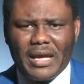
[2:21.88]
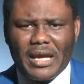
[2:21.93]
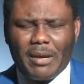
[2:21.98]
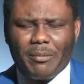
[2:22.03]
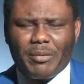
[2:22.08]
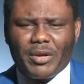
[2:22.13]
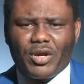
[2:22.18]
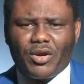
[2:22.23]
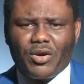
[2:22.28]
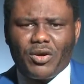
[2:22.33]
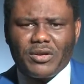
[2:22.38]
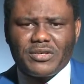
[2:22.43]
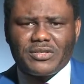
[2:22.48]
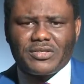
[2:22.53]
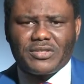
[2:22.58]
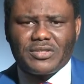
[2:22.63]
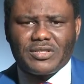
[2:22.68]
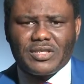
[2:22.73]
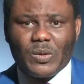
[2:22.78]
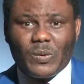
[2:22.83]
And
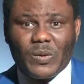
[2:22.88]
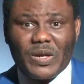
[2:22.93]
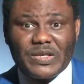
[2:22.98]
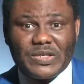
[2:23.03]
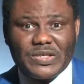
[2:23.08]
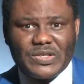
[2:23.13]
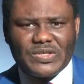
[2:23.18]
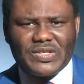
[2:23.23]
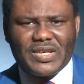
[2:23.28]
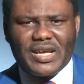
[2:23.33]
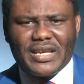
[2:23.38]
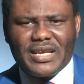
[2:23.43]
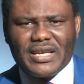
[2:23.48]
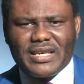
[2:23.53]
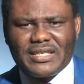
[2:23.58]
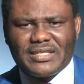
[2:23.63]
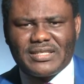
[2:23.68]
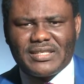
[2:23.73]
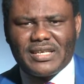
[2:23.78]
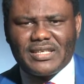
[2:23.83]
because they were
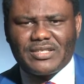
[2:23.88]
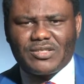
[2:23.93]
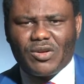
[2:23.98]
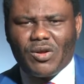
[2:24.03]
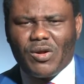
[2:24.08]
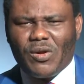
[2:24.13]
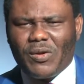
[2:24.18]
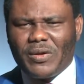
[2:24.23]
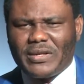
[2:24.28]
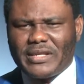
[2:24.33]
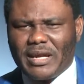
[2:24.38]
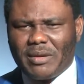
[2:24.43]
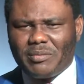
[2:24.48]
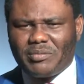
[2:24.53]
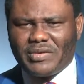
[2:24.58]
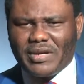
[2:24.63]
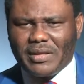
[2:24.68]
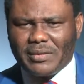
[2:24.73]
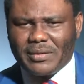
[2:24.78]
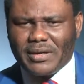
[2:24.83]
discerning, it says all their
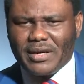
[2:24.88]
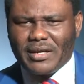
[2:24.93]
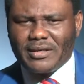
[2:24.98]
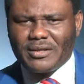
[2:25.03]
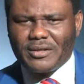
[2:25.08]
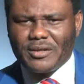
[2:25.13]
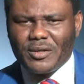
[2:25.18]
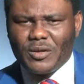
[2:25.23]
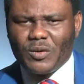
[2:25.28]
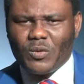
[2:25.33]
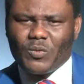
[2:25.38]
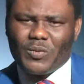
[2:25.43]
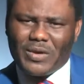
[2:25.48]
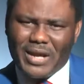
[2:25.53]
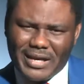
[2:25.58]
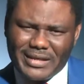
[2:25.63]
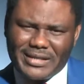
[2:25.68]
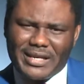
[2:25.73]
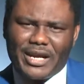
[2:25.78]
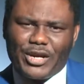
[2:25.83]
brethren
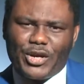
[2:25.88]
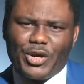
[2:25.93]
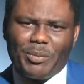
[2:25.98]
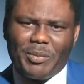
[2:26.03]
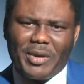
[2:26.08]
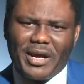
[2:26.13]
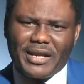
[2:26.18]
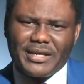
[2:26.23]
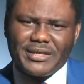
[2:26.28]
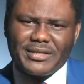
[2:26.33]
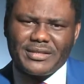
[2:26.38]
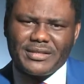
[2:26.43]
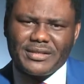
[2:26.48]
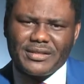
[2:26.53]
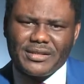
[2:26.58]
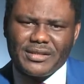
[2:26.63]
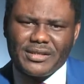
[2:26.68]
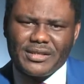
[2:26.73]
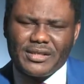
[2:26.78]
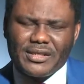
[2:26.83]
were at their command.
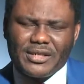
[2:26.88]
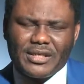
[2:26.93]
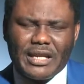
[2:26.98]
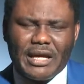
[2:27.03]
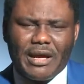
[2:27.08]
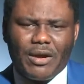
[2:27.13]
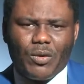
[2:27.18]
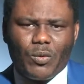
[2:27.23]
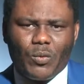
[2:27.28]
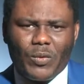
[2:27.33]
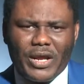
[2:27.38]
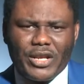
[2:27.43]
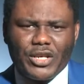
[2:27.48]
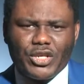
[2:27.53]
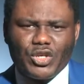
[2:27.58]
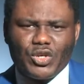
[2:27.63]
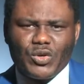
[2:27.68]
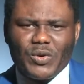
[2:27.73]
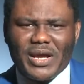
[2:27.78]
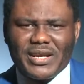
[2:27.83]
Now,
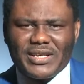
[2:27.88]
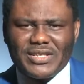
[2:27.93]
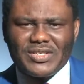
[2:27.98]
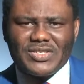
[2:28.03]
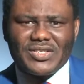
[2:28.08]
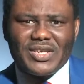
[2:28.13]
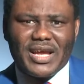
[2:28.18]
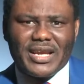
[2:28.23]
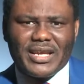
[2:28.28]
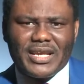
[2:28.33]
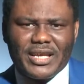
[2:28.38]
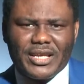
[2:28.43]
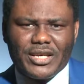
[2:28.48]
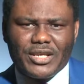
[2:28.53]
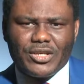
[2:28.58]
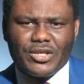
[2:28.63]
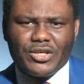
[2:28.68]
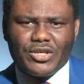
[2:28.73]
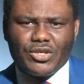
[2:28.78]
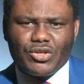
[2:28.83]
when you are
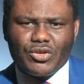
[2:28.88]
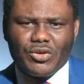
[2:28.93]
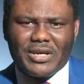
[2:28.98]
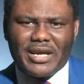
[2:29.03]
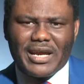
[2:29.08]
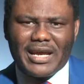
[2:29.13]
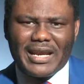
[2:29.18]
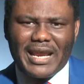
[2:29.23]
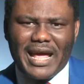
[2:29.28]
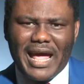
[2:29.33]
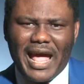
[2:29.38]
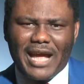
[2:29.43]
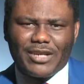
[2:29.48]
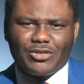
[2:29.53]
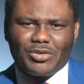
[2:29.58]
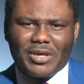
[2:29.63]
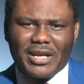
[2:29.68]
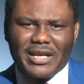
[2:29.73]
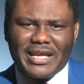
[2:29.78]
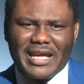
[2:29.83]
discerning, you can
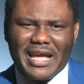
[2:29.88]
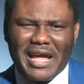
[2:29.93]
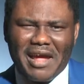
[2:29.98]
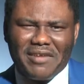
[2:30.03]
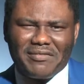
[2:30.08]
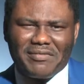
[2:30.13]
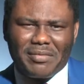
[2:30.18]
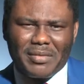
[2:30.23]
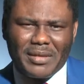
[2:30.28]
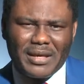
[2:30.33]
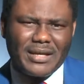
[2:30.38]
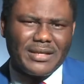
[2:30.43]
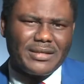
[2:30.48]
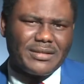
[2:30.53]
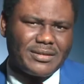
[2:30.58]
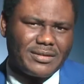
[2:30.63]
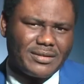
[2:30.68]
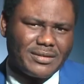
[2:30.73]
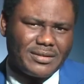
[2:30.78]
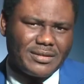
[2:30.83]
actually have
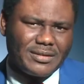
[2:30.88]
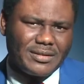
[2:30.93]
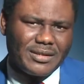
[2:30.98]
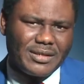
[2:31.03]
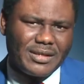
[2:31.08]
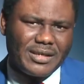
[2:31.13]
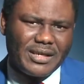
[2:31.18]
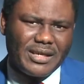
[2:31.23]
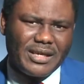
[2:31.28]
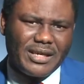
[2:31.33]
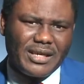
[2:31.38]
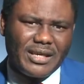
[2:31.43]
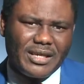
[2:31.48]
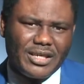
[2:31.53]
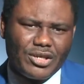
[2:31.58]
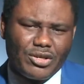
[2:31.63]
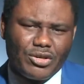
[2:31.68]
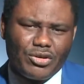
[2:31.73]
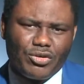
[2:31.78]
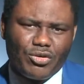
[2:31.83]
things,
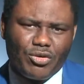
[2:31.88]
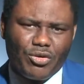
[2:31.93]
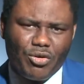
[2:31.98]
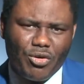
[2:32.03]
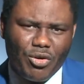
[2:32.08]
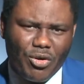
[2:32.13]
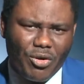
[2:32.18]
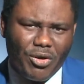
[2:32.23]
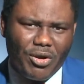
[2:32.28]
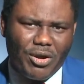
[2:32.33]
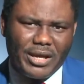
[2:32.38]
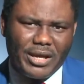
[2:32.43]
you know,